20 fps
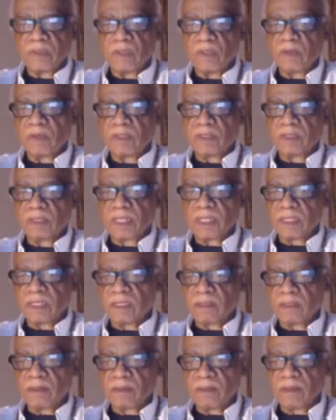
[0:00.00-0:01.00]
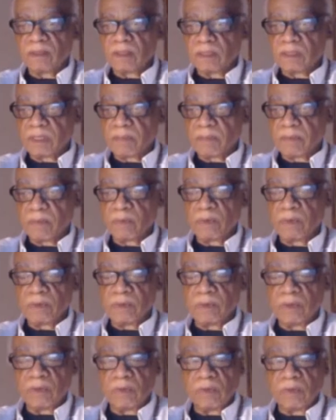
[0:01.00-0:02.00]
notice that some people will
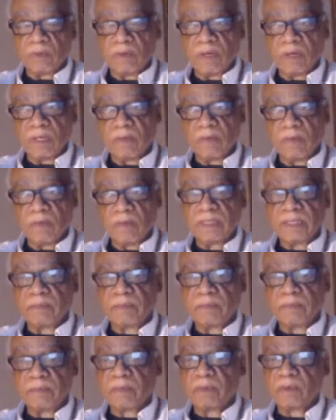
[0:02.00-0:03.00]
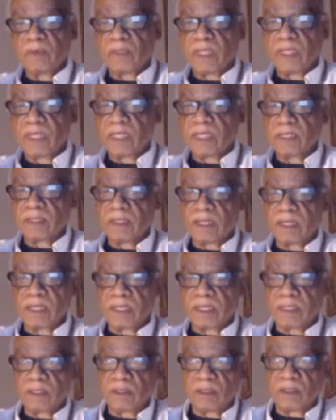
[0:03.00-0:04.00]
do it right away. Some people will take
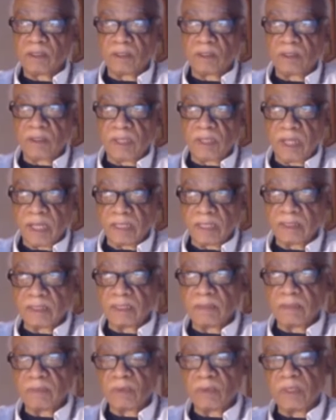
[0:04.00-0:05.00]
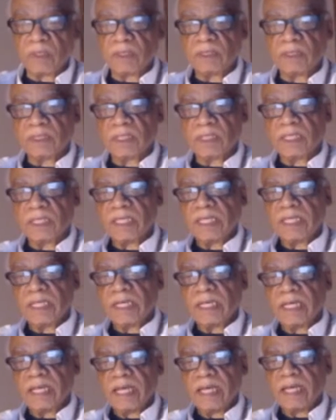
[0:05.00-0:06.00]
asking them twice,
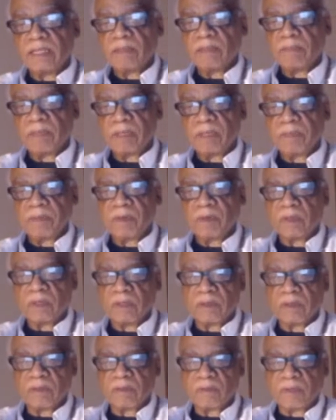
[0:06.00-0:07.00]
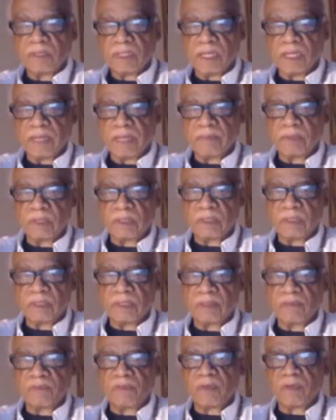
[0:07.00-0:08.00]
other people 3 times. So
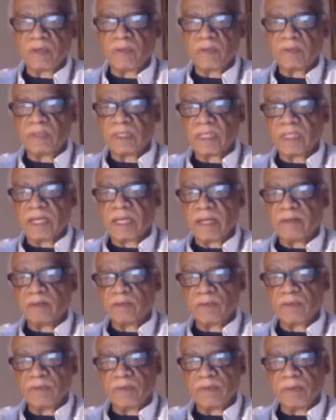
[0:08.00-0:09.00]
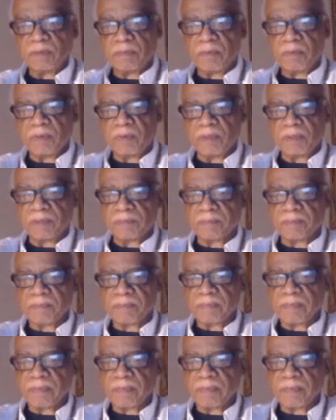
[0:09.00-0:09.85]
this frequency counter is very important.